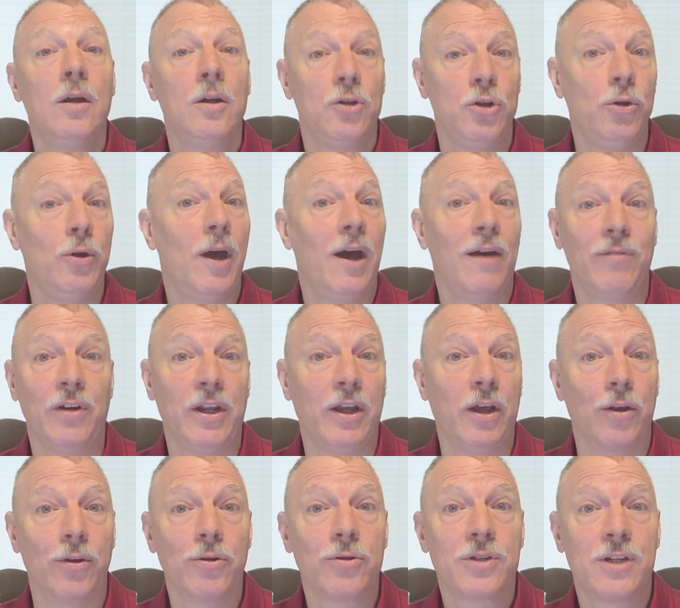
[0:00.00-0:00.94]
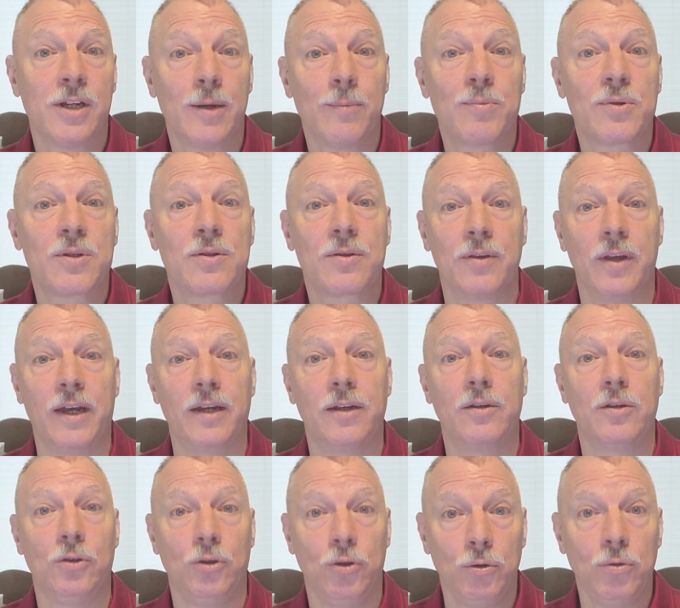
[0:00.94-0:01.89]
Do you have any other tips
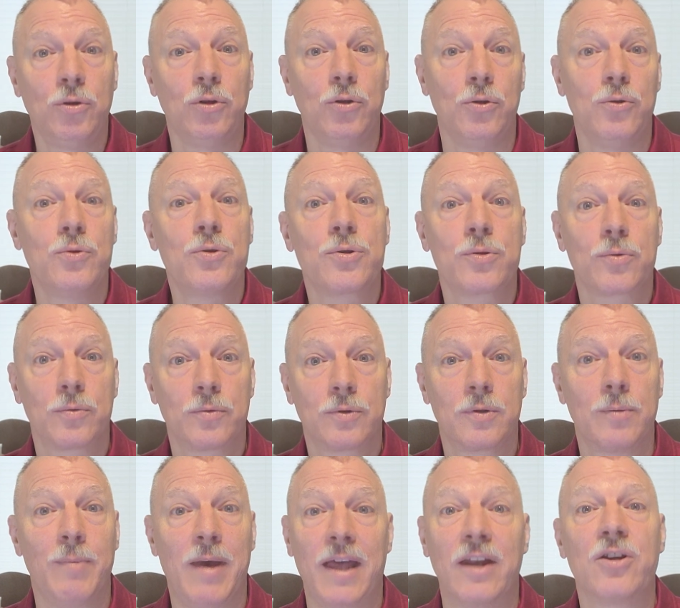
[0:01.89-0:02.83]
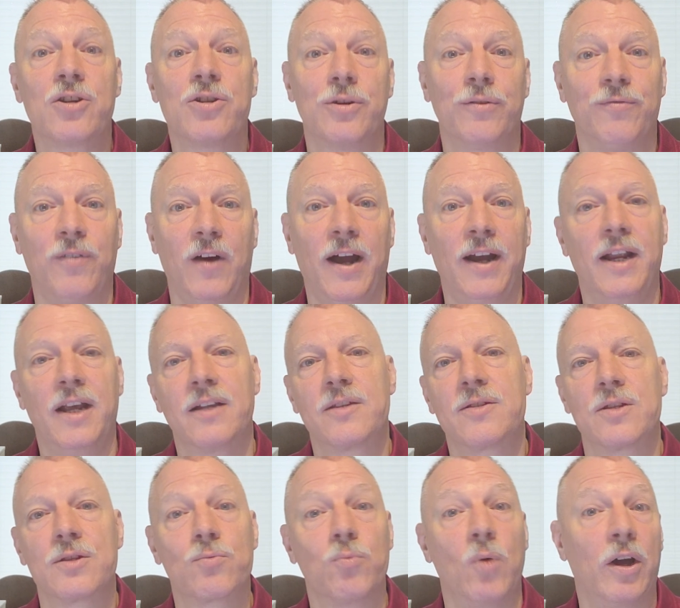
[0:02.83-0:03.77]
that you use to manage your
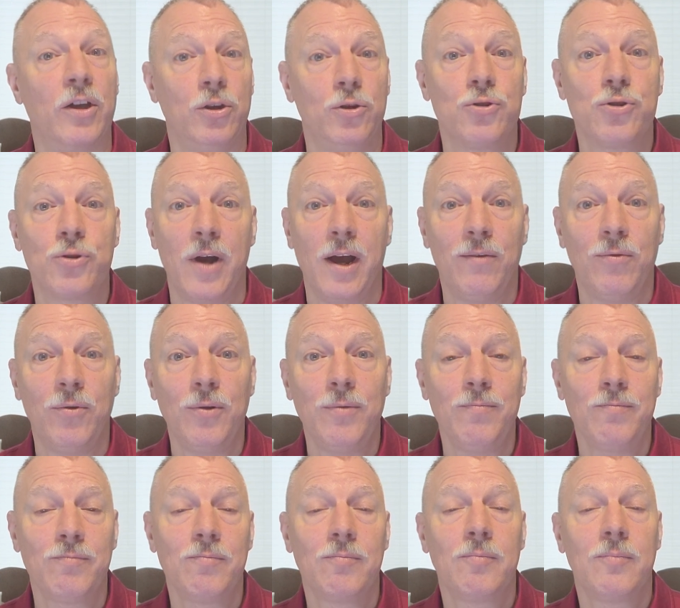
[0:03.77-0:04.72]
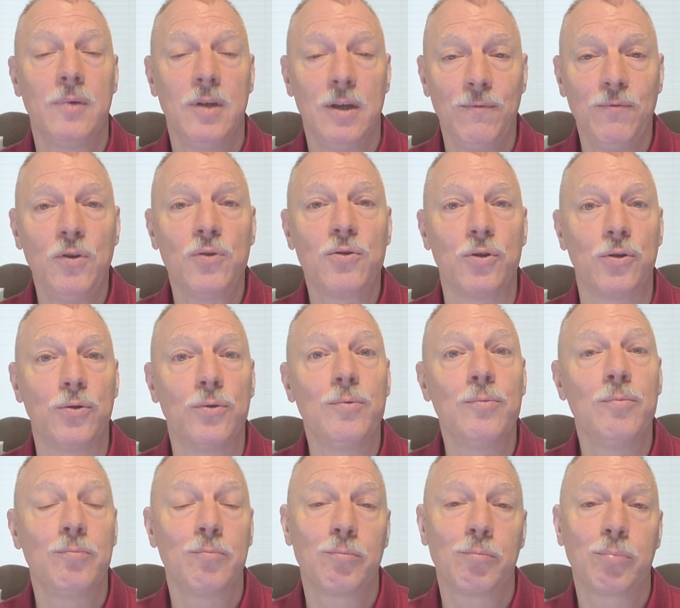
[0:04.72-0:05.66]
finances while you travel? If you
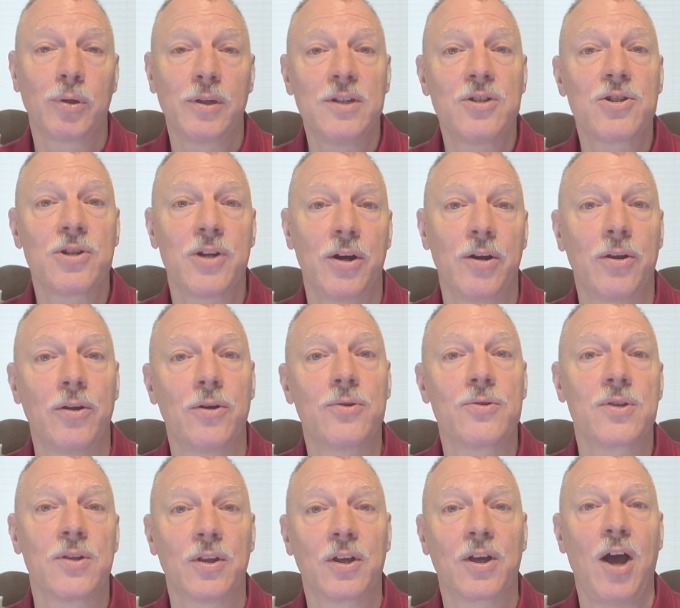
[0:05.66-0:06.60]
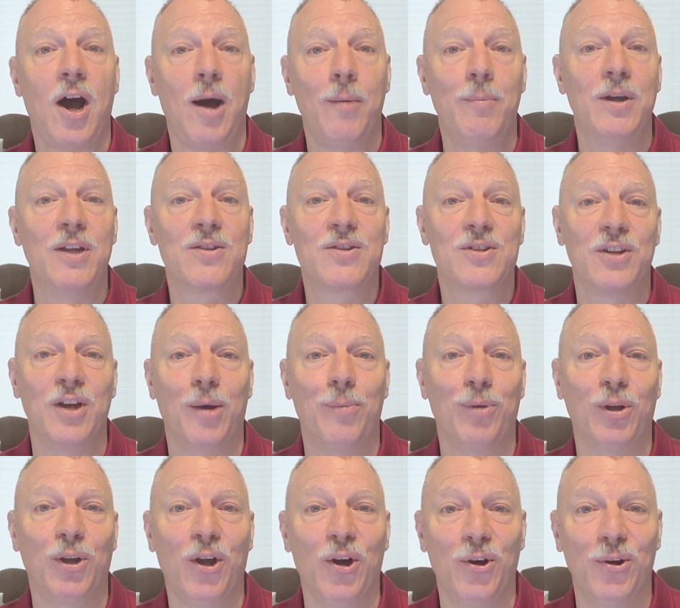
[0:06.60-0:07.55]
do, please share those in the comments down
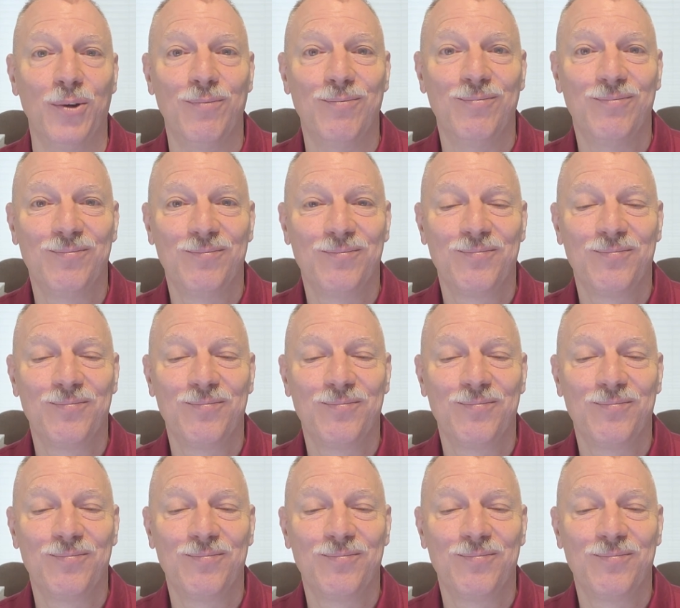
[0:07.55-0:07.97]
below.